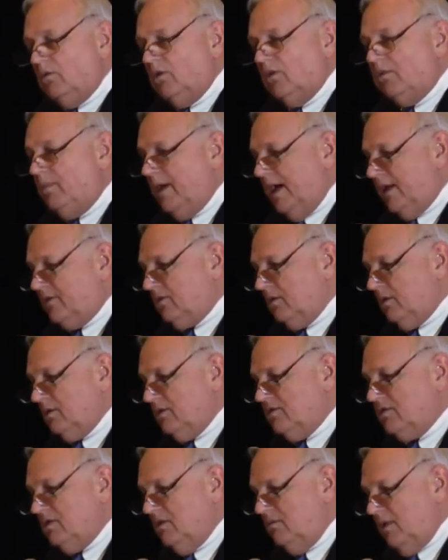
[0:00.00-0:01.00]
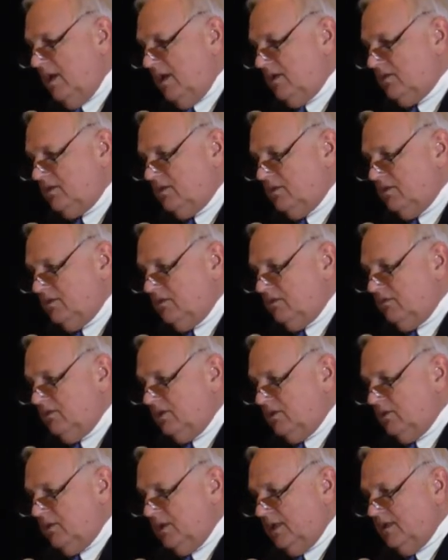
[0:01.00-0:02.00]
with bachelor's and master's
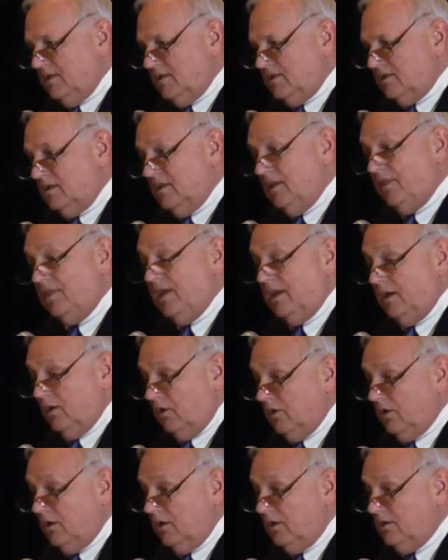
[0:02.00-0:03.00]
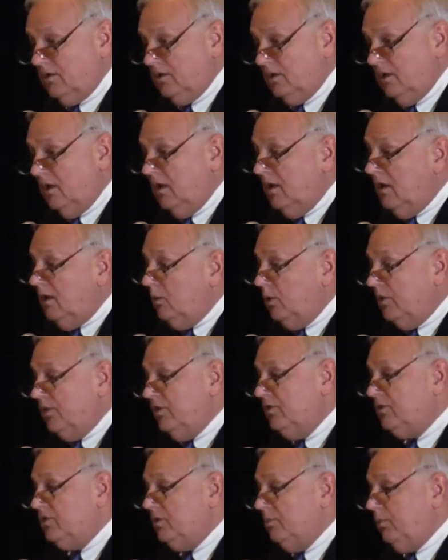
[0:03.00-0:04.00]
degrees that they earned
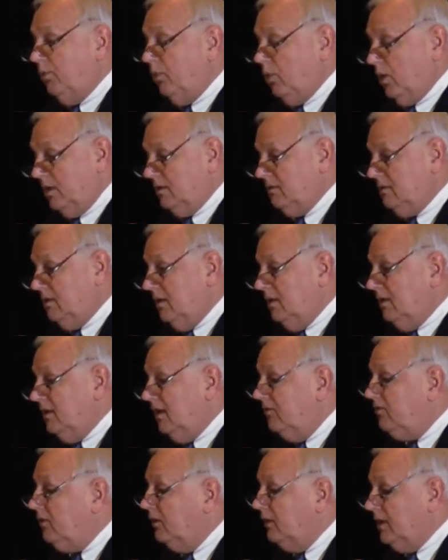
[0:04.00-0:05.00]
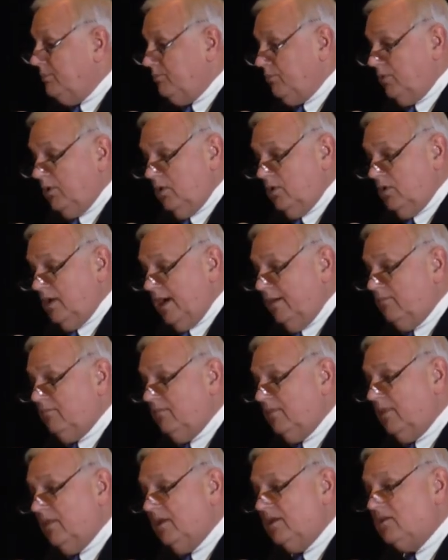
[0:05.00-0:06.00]
with the support of the LEAP
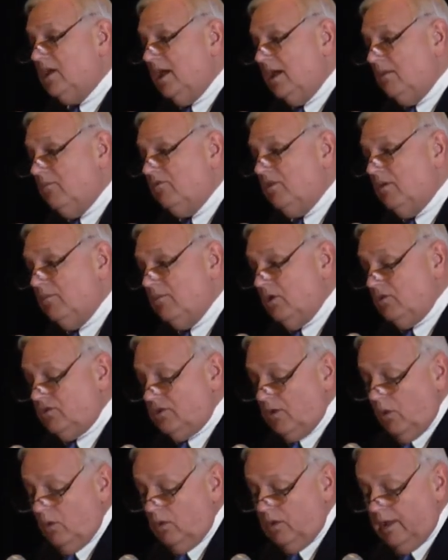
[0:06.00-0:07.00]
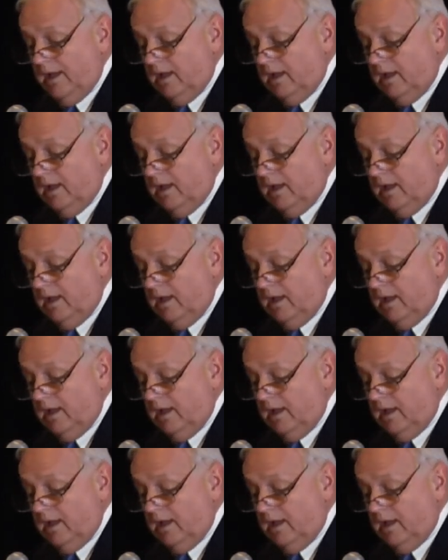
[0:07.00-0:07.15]
program that came from those old